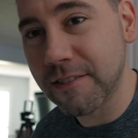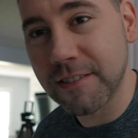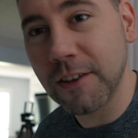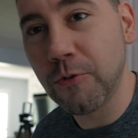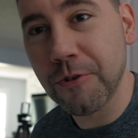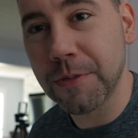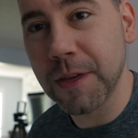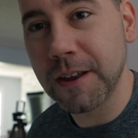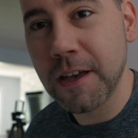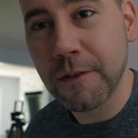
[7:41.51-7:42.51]
still worth
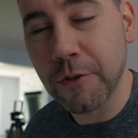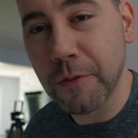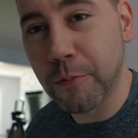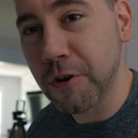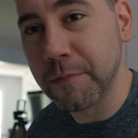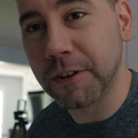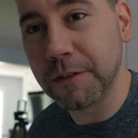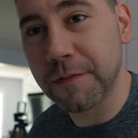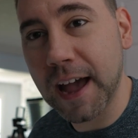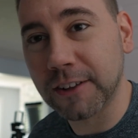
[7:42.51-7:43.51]
it for the portability
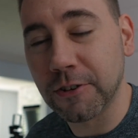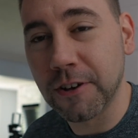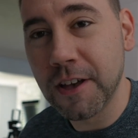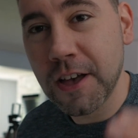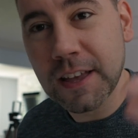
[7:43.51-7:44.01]
factor?